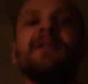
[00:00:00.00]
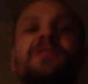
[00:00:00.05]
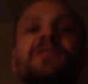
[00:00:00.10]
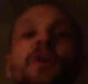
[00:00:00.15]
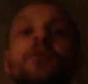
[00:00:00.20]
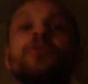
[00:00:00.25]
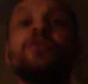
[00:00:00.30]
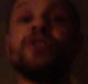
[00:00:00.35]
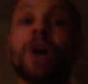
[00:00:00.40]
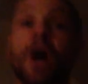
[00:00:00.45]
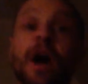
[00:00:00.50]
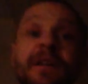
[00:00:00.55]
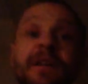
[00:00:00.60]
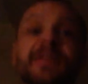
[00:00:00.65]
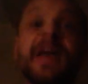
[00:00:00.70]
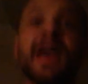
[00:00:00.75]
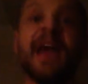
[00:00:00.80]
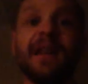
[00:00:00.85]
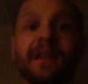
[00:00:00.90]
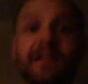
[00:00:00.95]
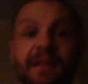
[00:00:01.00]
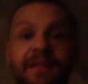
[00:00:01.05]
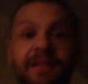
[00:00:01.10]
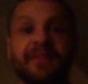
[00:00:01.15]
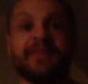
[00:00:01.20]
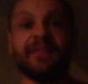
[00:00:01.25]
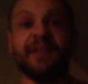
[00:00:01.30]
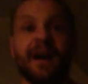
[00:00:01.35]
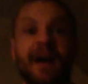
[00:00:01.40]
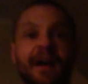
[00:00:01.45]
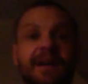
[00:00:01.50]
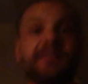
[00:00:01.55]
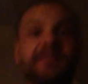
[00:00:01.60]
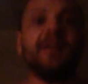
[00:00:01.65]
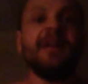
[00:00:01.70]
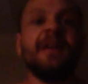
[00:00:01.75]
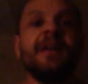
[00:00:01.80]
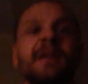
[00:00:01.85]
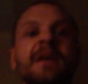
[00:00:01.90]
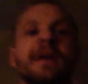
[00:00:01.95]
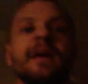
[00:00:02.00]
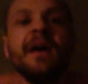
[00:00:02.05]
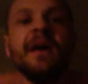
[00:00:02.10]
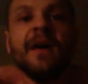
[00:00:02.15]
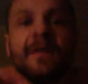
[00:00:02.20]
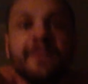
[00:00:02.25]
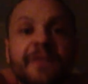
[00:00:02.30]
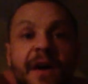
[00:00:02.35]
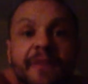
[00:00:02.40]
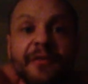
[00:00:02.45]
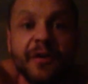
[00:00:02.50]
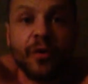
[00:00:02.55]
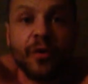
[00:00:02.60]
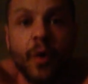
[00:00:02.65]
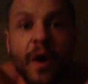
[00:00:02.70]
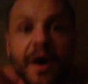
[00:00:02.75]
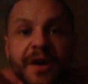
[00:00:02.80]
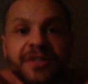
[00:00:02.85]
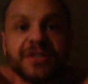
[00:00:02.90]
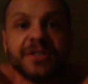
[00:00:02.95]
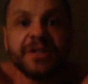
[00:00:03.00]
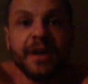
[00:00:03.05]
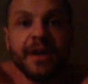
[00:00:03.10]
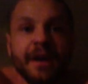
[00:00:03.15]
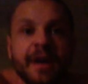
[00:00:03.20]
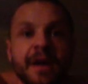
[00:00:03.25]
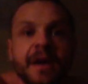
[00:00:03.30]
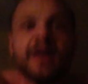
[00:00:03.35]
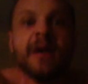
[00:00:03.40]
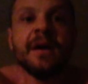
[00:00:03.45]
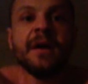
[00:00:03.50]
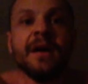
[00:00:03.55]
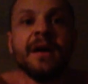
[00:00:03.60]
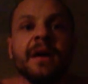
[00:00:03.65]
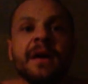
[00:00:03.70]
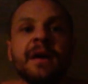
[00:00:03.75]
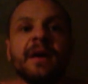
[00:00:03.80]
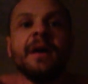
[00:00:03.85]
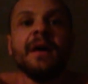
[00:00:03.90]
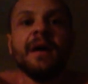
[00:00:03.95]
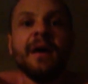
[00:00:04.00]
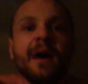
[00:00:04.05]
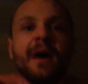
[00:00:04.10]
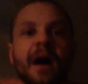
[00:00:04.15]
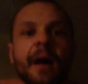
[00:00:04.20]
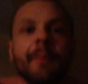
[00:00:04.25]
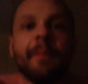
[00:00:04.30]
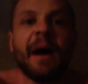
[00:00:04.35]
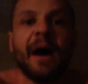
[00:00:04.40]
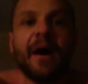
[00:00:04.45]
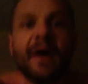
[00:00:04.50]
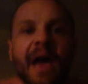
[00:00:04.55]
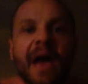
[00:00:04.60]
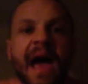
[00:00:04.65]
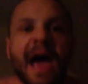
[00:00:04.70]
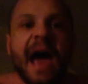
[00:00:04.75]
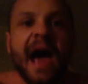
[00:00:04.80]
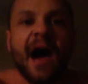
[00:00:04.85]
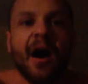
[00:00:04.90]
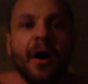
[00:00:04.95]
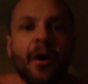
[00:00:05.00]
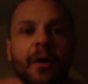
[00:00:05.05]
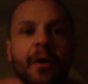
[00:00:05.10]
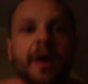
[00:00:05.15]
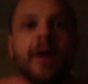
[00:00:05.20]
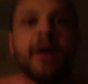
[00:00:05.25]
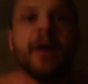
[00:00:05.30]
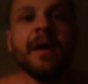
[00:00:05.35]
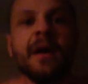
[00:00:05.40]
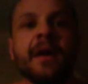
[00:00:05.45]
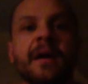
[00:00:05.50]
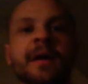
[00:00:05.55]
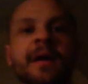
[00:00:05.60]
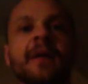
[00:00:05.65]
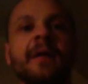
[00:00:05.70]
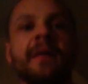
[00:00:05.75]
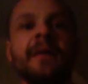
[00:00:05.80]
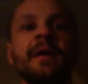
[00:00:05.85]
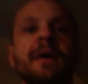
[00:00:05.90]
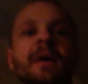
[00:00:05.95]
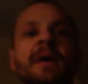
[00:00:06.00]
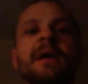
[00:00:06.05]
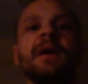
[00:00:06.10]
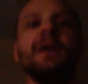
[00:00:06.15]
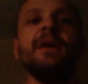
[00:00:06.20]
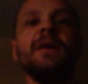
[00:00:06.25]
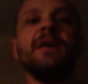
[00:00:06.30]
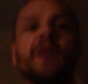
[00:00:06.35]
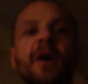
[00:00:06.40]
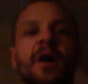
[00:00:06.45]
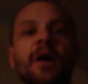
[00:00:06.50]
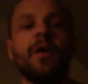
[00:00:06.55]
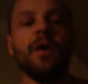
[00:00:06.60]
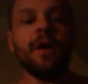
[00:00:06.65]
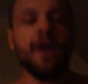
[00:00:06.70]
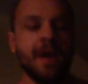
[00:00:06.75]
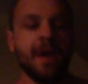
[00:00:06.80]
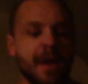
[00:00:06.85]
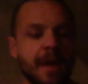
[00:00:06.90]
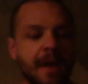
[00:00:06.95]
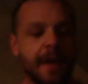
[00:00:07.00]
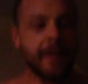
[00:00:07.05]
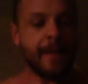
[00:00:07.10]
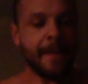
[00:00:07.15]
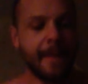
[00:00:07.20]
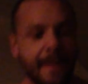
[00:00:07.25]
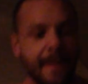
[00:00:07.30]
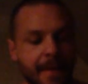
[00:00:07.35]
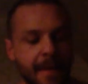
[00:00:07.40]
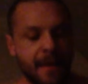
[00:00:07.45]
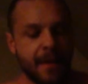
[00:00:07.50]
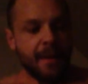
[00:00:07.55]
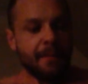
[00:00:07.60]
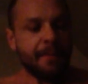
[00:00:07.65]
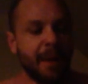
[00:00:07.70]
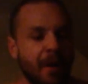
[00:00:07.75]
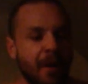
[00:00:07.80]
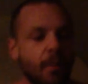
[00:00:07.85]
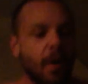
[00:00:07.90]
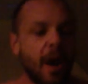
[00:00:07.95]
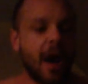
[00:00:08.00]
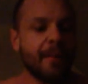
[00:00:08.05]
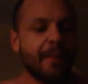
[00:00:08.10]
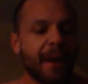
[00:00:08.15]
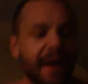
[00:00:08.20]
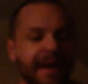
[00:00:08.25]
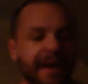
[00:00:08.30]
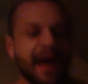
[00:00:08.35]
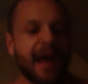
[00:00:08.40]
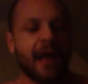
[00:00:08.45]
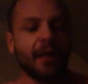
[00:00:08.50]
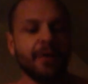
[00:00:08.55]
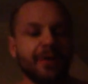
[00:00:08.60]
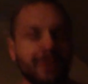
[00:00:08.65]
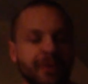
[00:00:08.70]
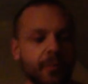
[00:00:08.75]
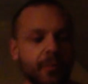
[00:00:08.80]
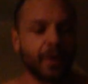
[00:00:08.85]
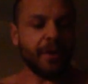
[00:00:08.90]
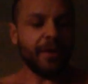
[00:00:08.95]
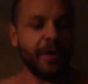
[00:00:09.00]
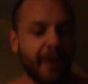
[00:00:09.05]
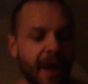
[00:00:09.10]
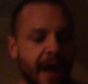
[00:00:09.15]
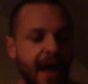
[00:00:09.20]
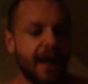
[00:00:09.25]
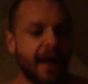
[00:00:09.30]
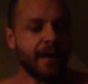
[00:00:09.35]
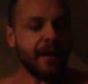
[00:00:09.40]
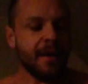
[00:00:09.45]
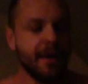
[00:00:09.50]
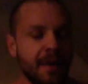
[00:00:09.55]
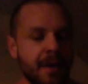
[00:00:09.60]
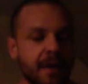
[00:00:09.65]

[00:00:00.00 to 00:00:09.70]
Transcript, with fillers: So John's handling this, guys. If you have a question about how, you know, about why my calories are where they're at,